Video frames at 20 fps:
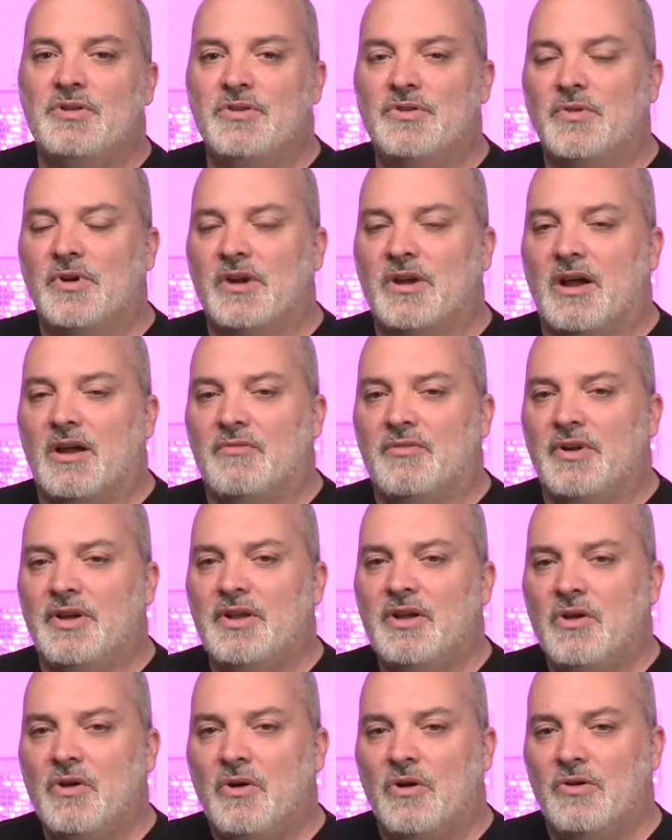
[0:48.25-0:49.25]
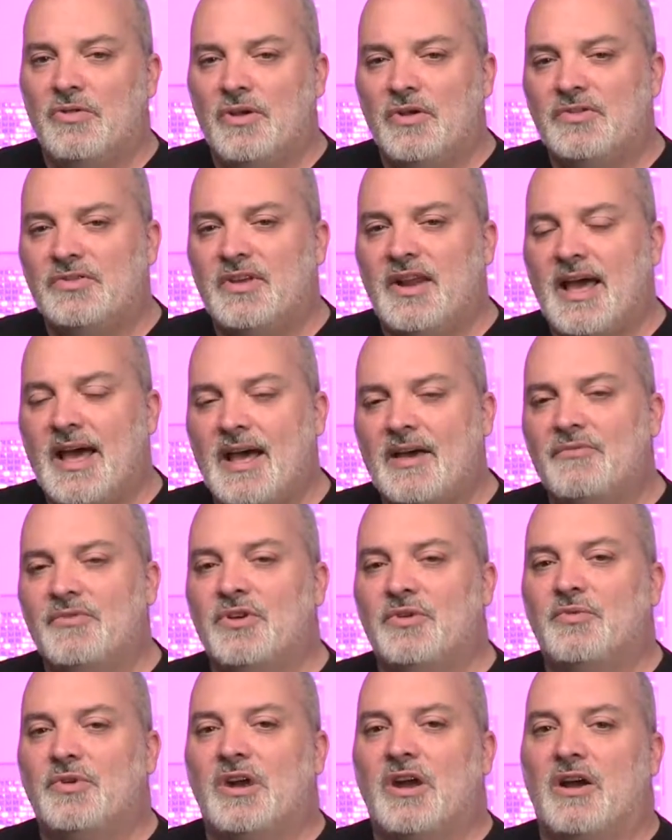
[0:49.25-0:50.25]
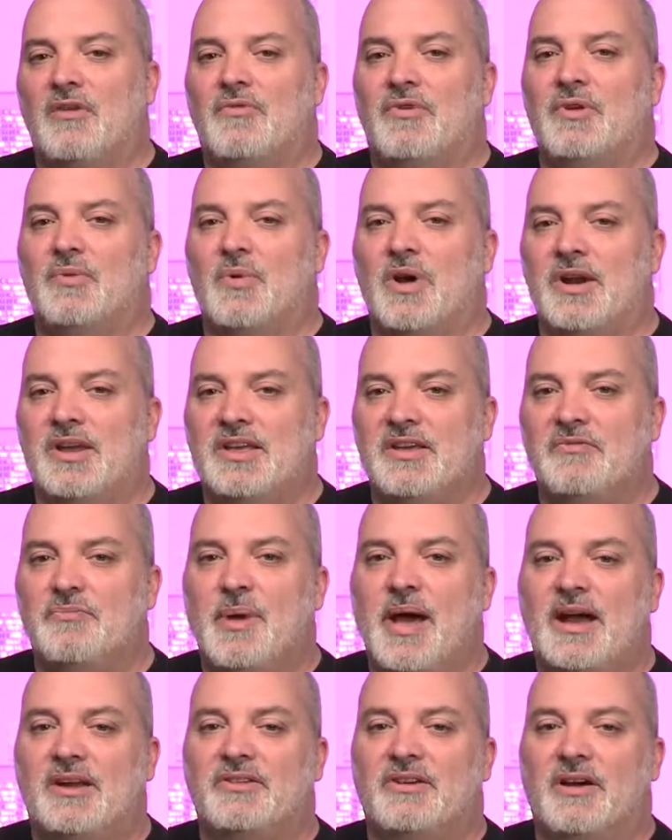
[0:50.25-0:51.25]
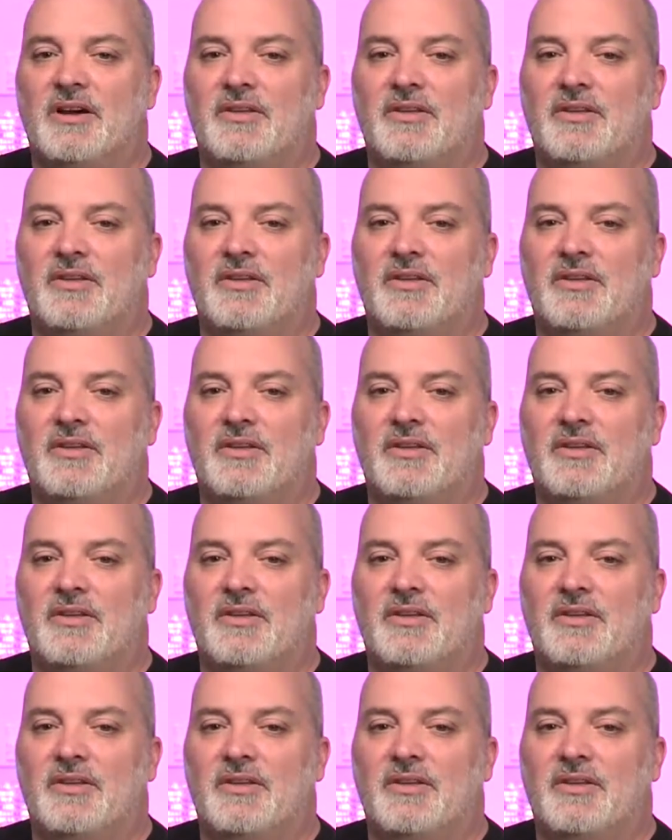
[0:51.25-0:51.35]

new to recovery or those that have good recovery and want to give back to